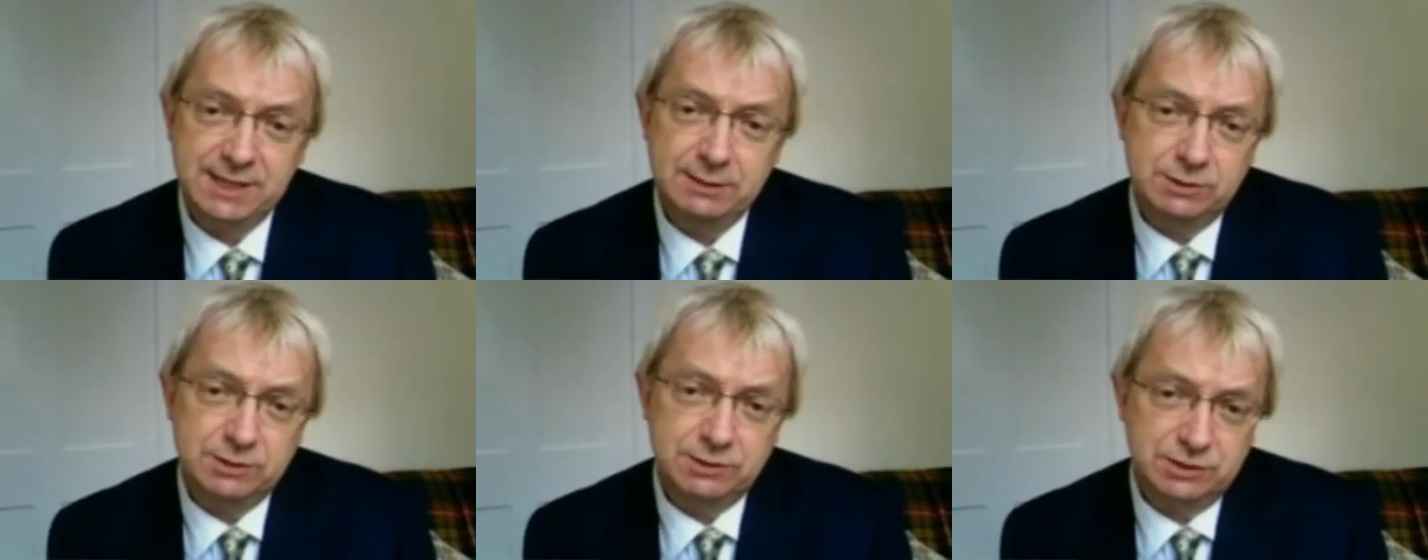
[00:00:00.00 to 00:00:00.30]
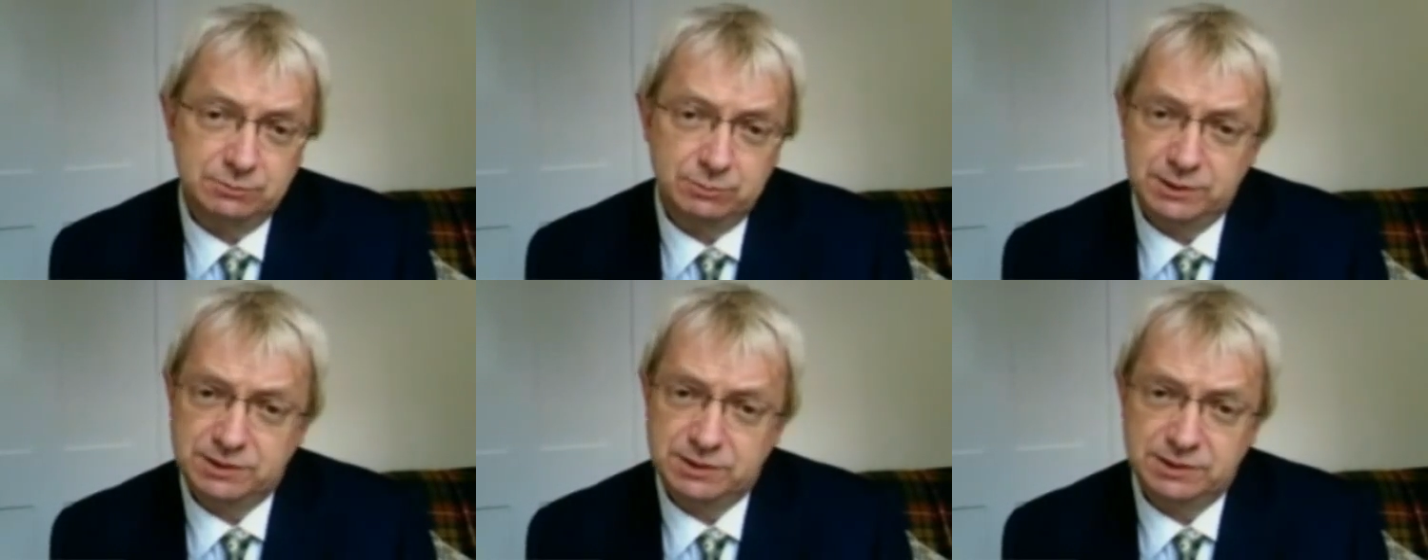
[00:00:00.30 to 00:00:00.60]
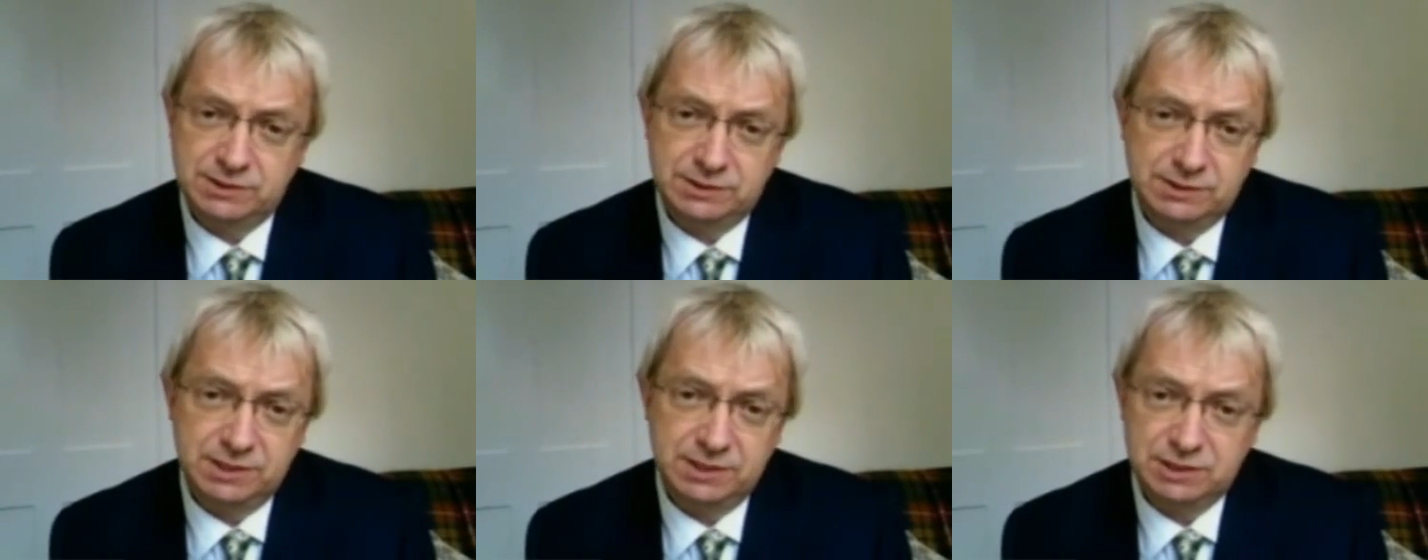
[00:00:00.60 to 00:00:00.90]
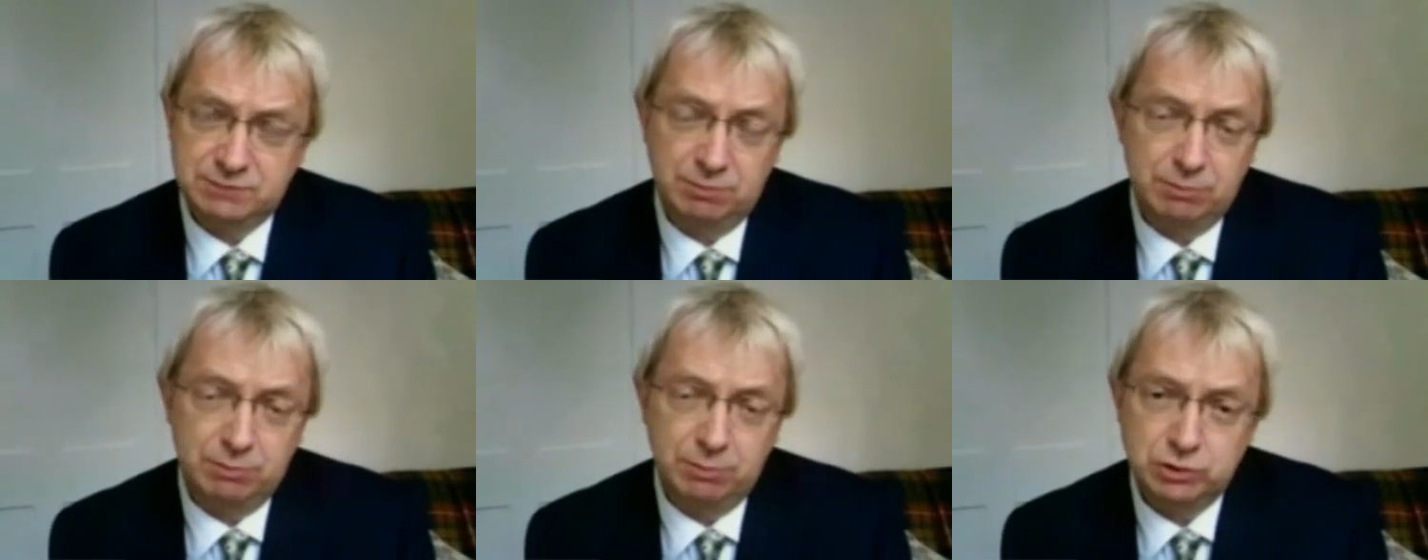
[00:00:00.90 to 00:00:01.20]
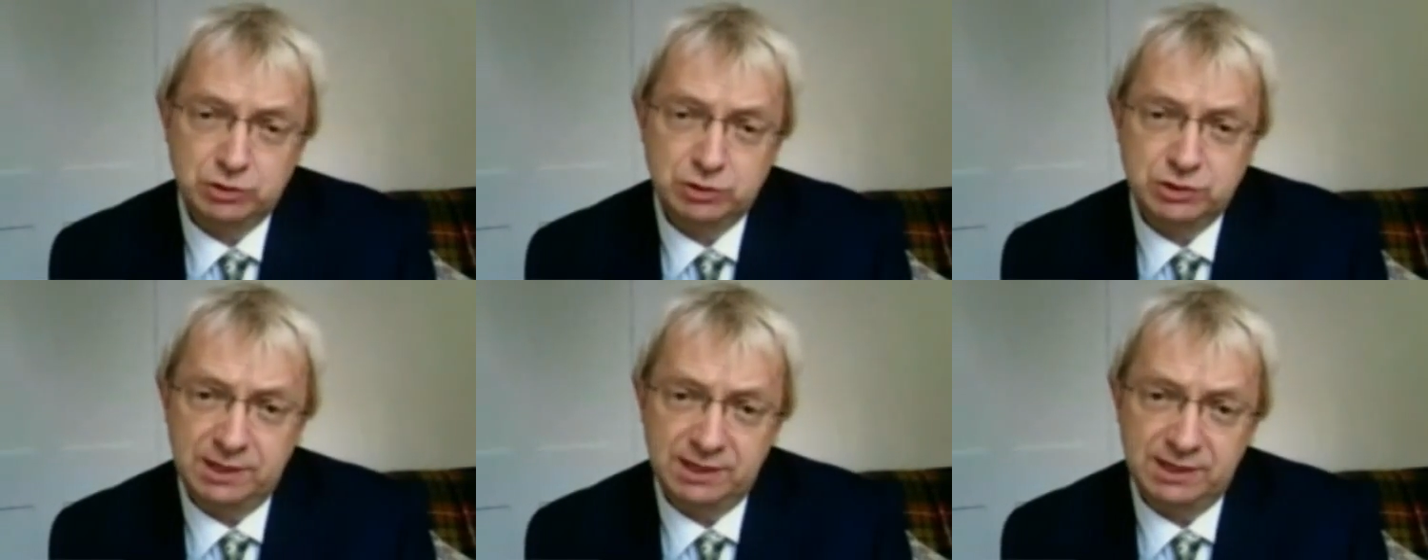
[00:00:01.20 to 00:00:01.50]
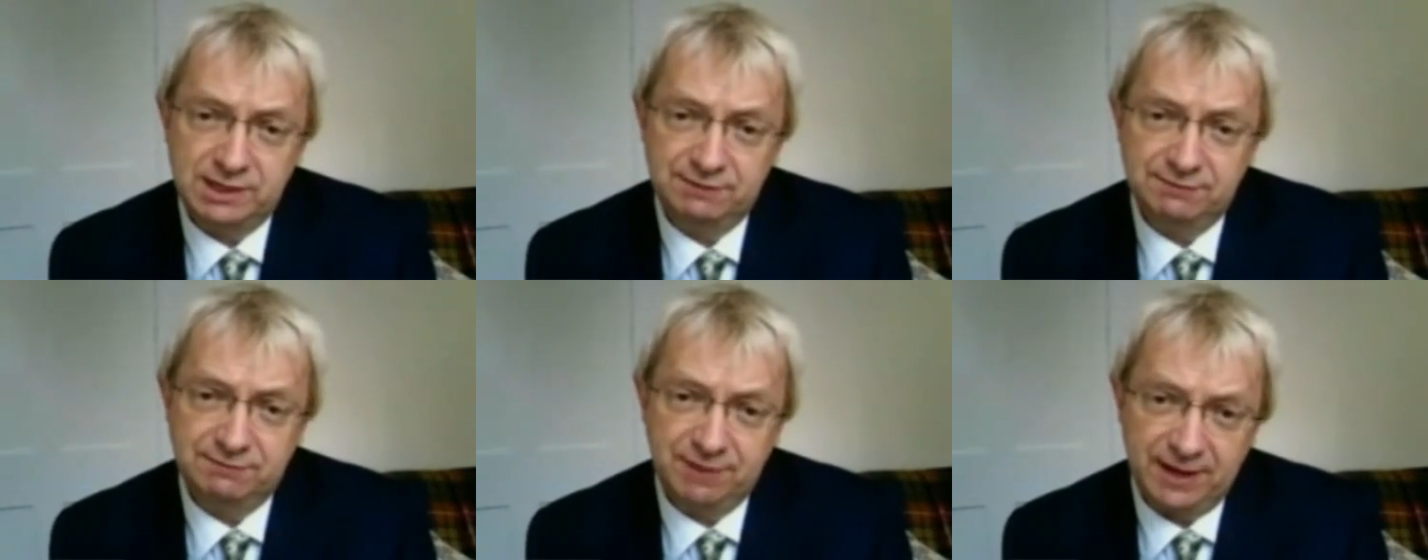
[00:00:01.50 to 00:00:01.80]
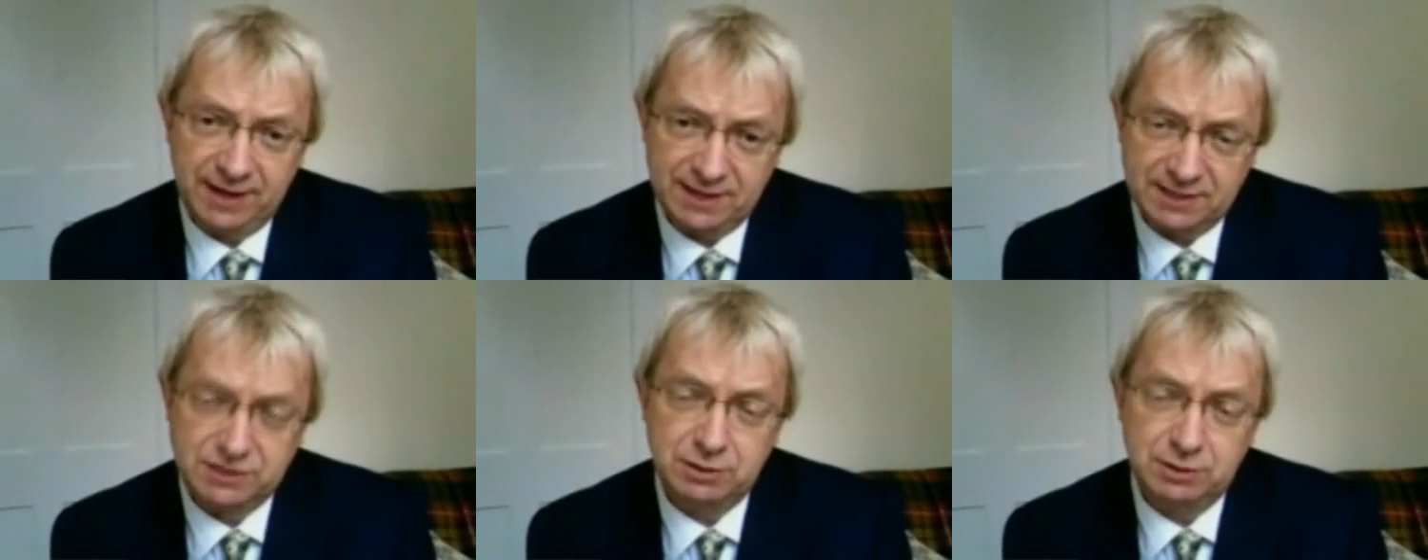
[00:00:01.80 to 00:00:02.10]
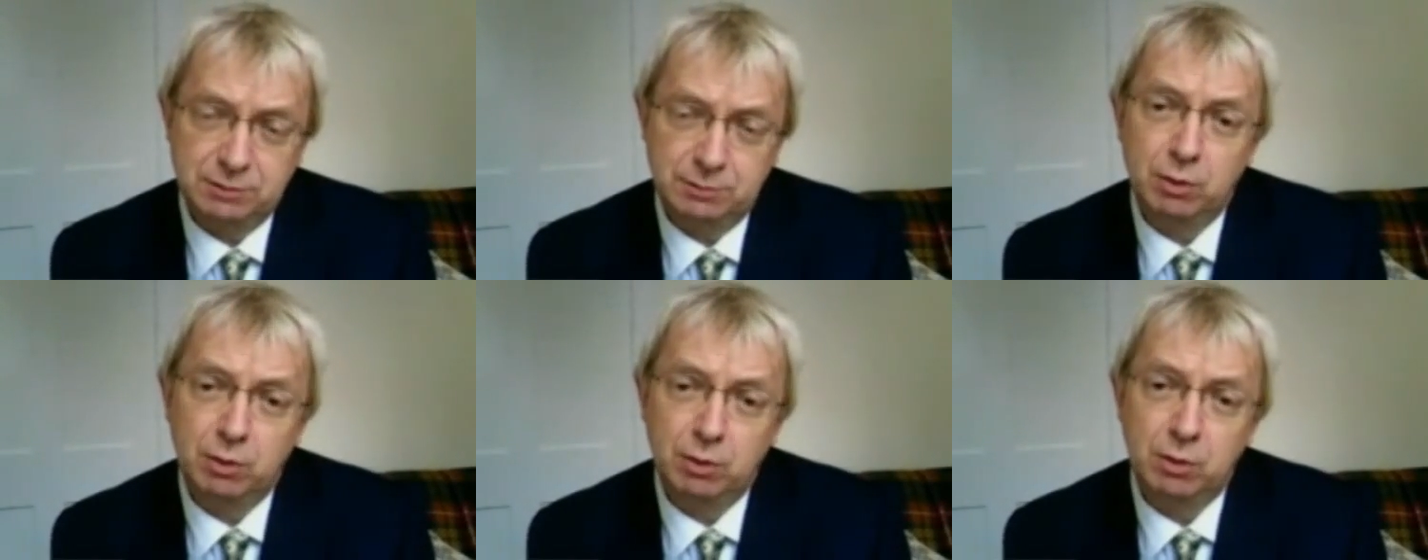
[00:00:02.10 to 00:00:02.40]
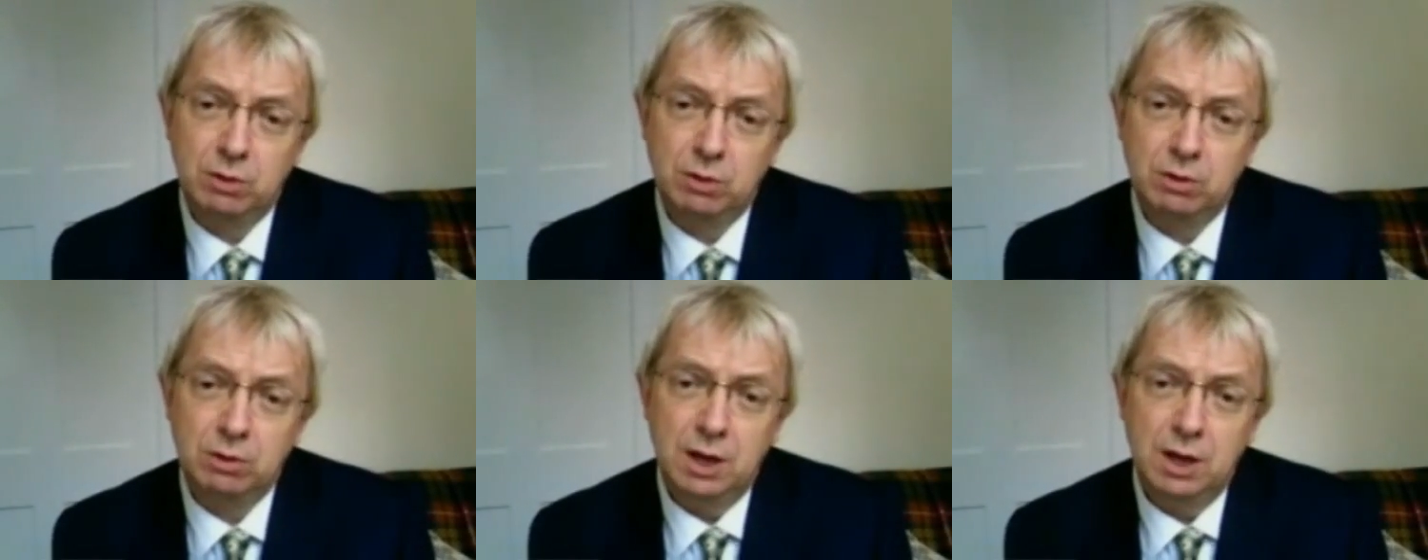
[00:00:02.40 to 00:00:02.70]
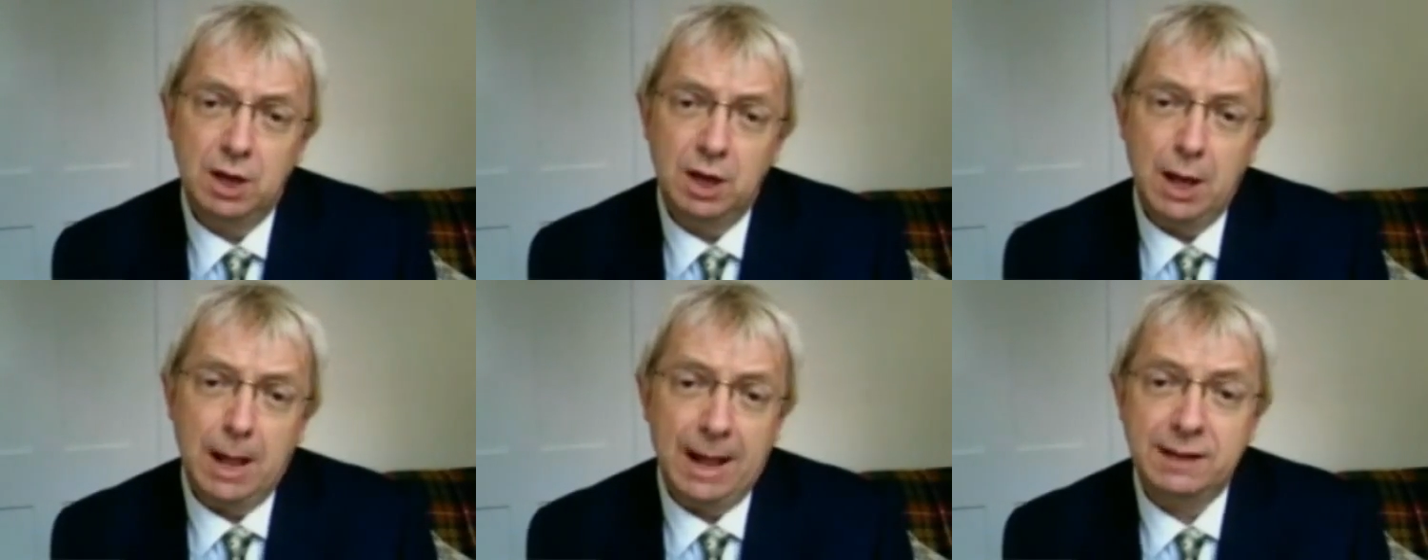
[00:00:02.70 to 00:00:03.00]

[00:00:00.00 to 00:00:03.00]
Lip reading: which disproportionately affects the poor,